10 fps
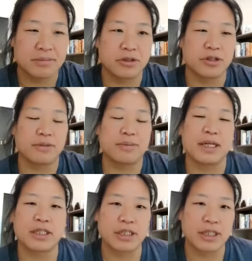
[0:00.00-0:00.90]
do their
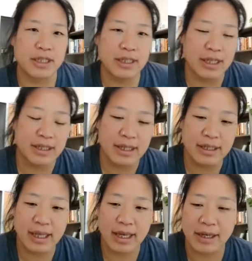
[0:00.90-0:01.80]
PhD, and
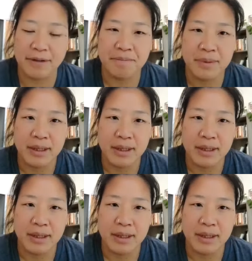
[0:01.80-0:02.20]
then they